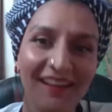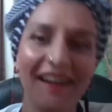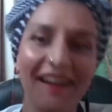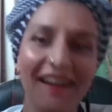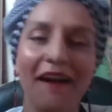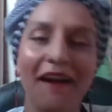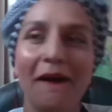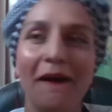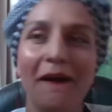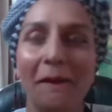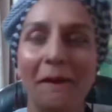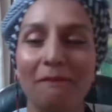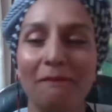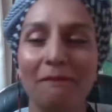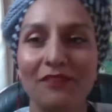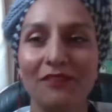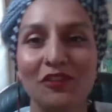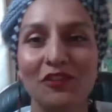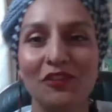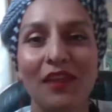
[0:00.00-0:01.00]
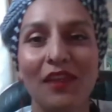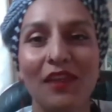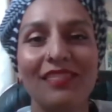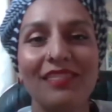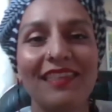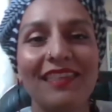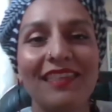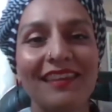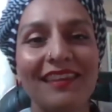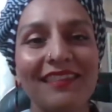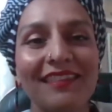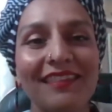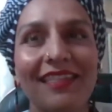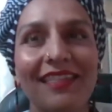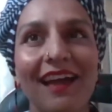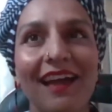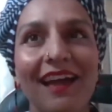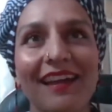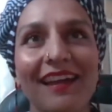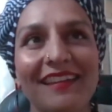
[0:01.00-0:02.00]
Um, so I think
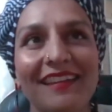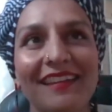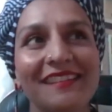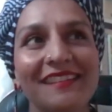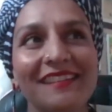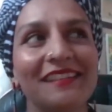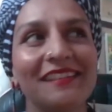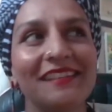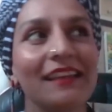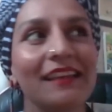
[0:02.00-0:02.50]
that